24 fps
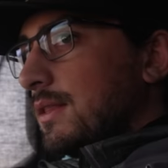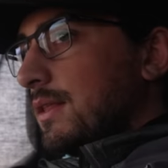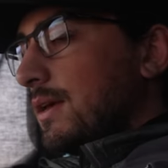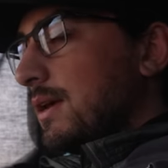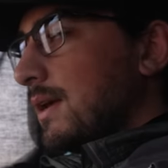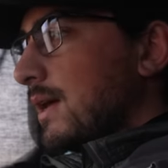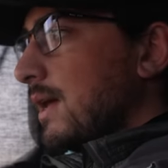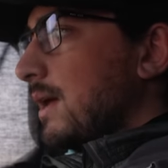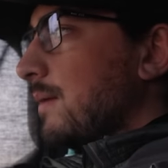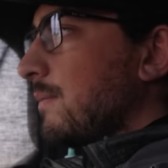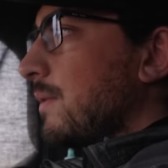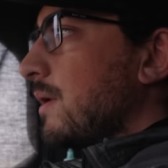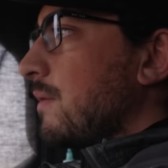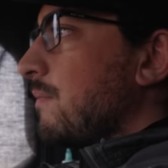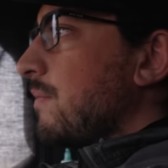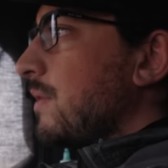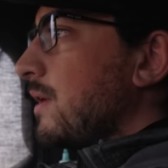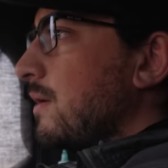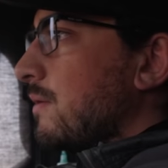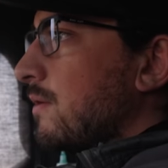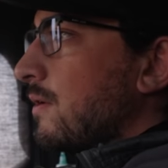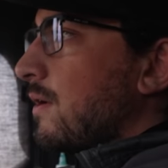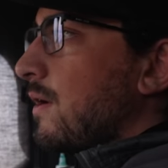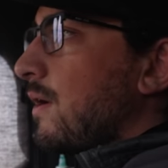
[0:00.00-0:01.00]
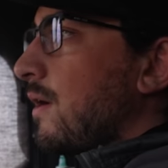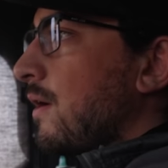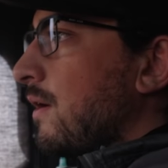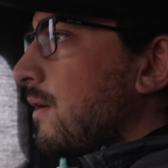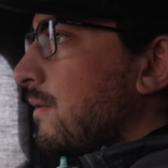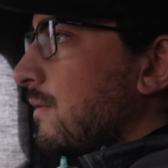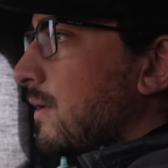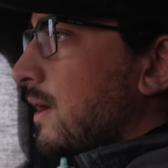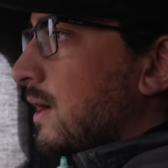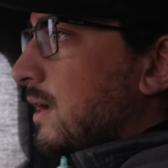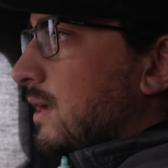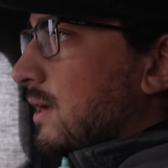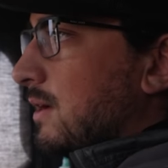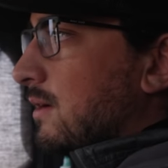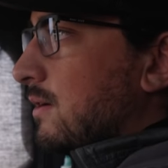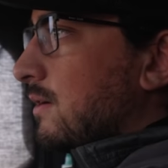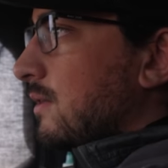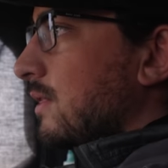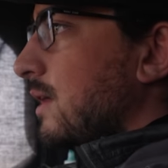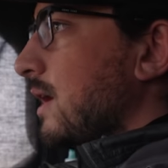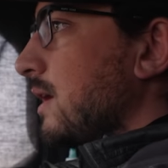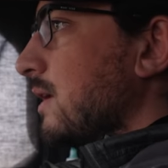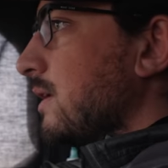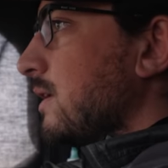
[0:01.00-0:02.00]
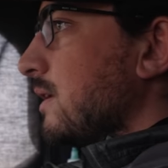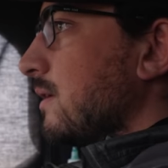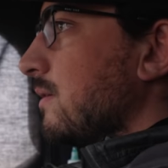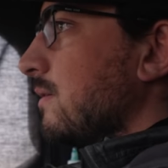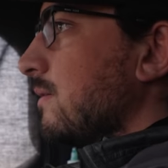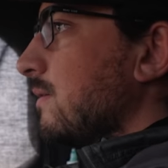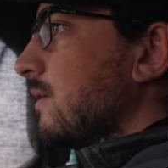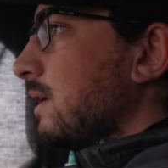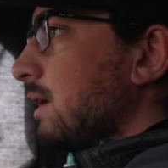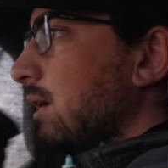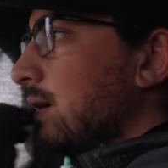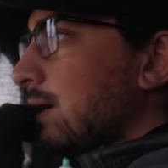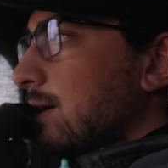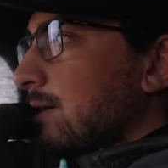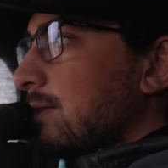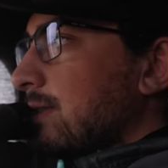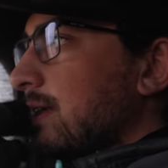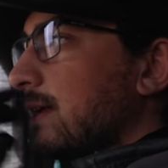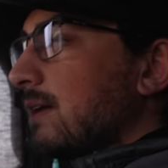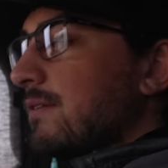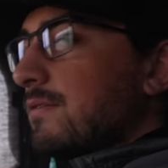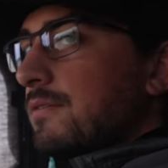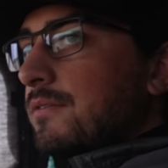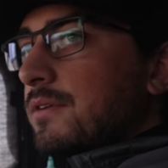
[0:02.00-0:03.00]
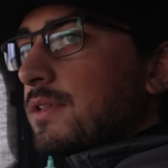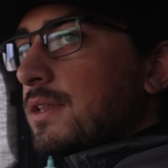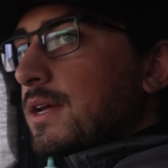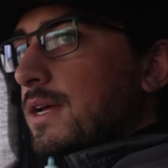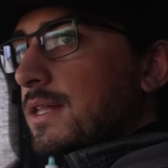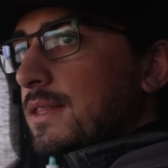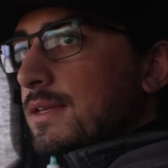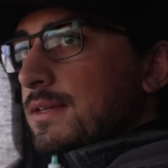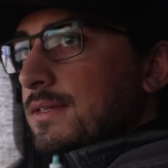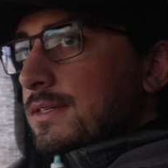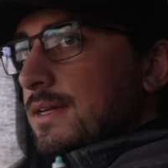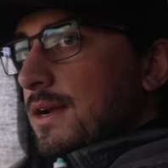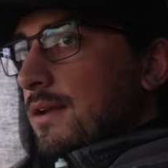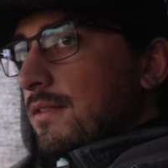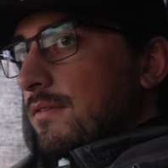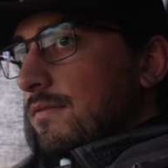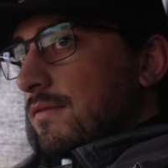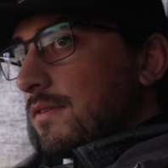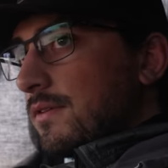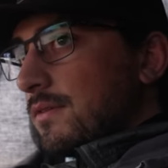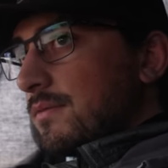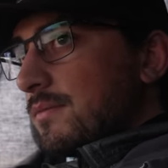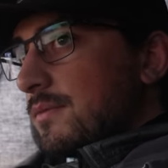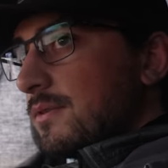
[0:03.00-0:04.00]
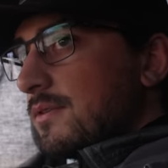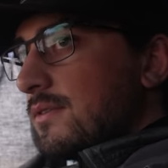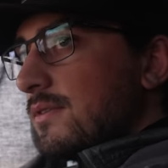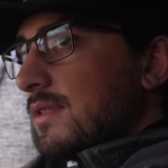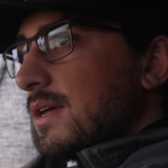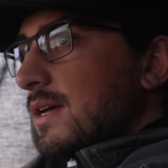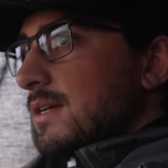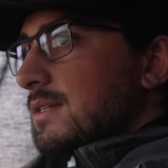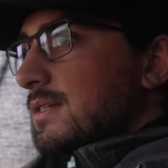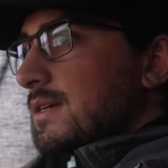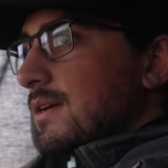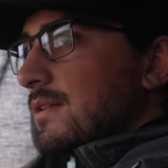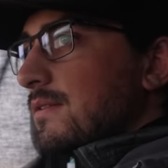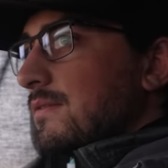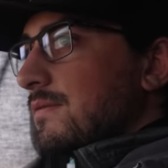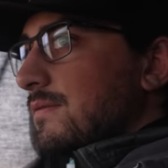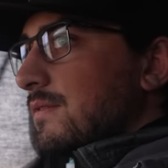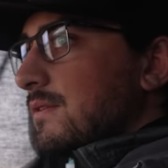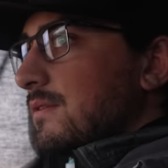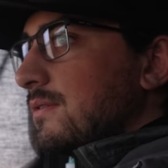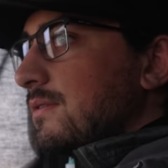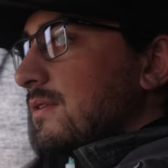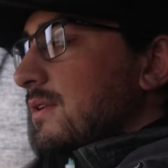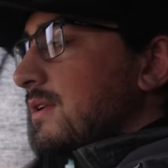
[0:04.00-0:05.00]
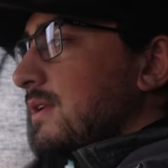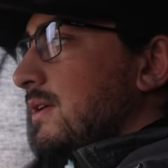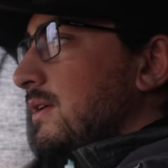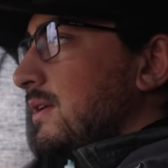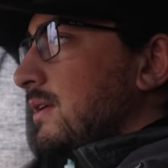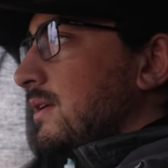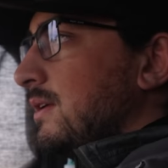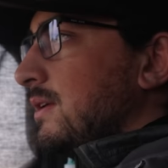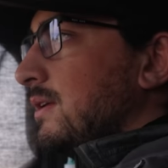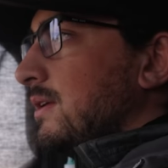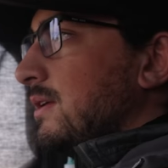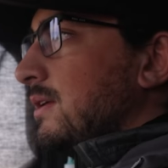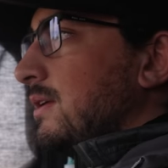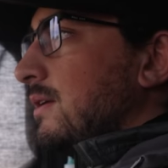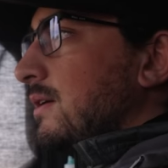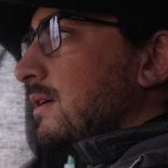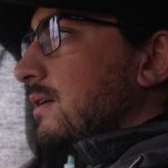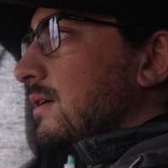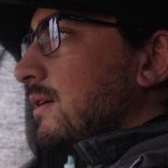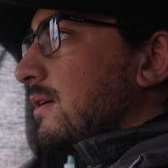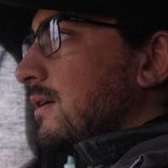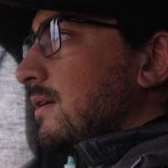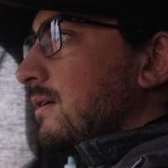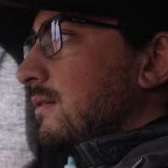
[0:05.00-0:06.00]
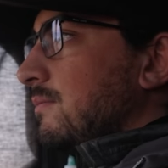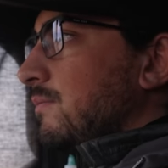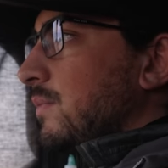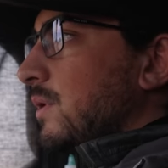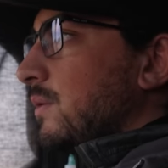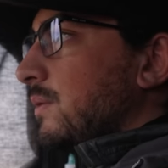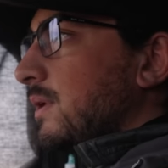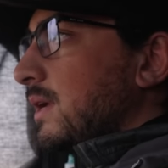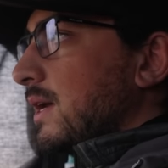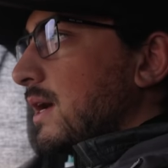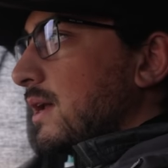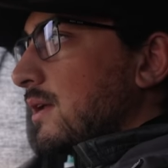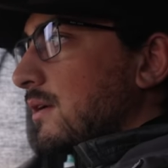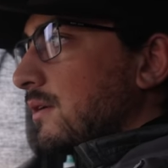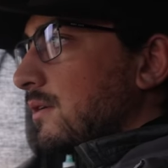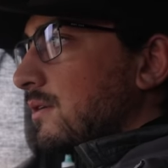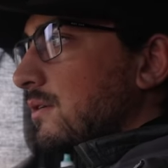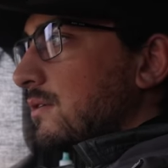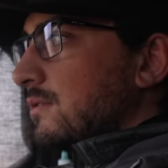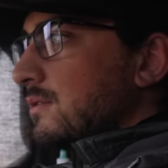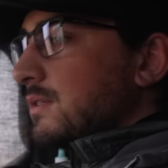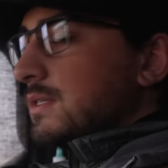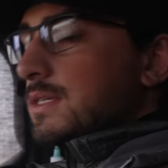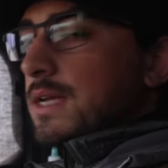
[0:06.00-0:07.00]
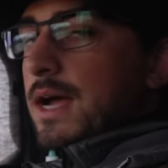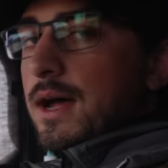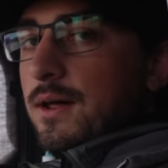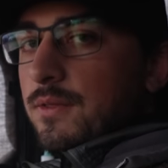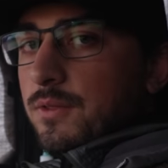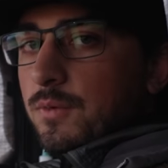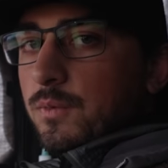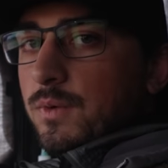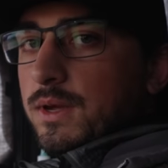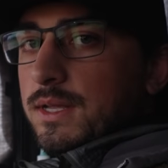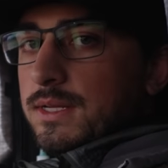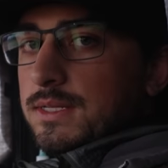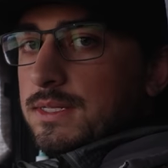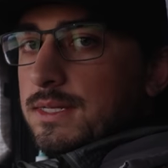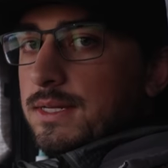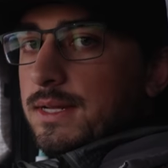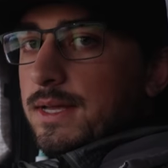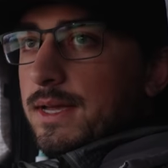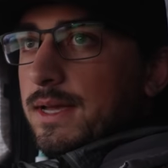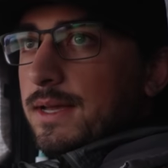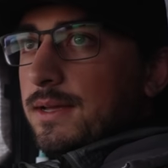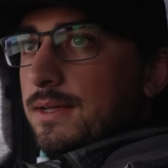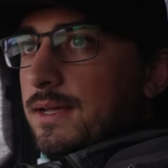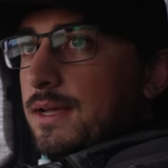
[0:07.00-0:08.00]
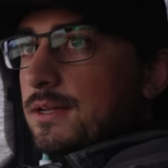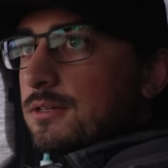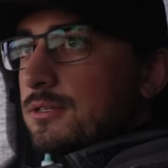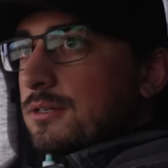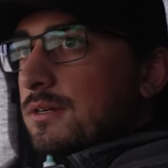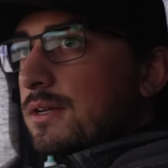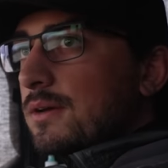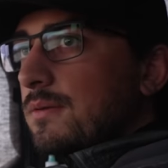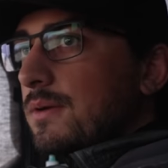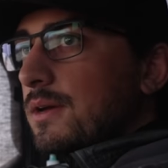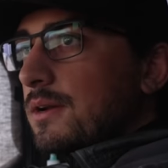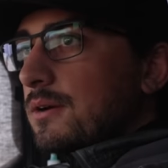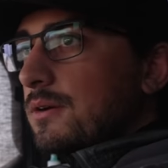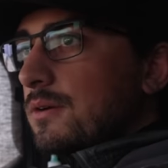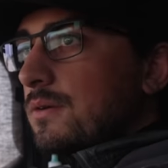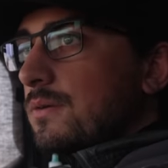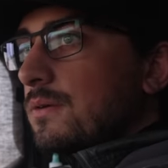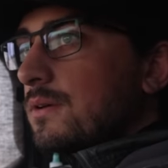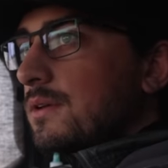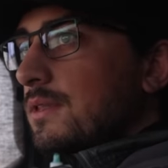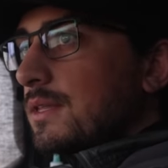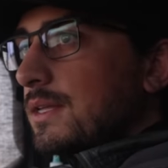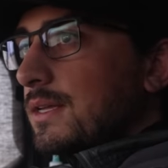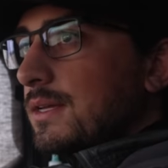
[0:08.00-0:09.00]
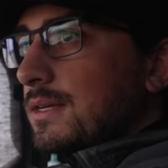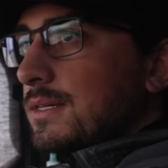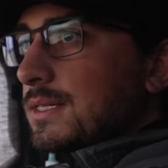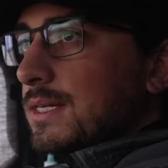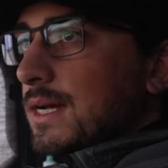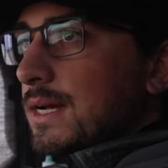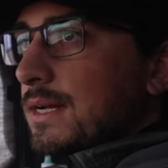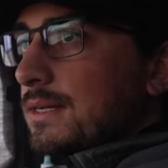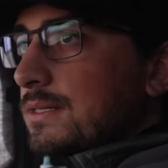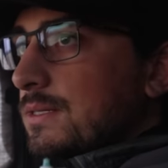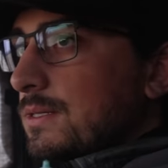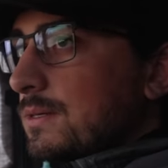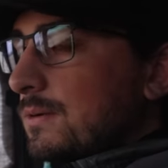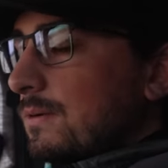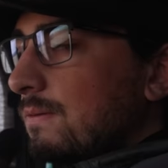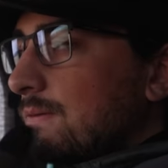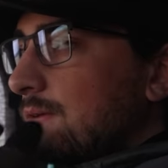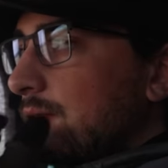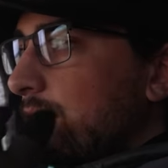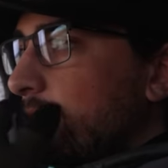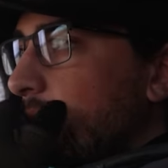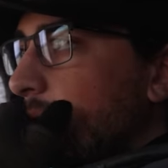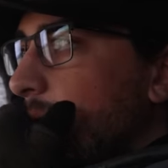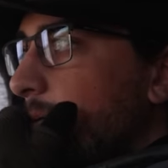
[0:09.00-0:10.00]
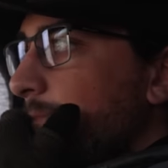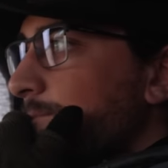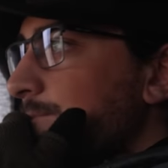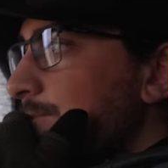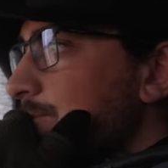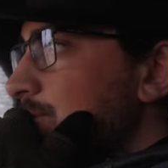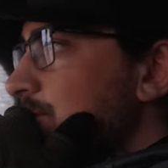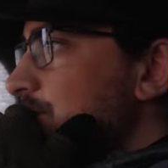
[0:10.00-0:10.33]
They came up. They were all right here. A lot of deer right here. They definitely like this side of the field more than that side of the field. Um, but we got a good south wind today. Yesterday we had a northeast, had to sit over there.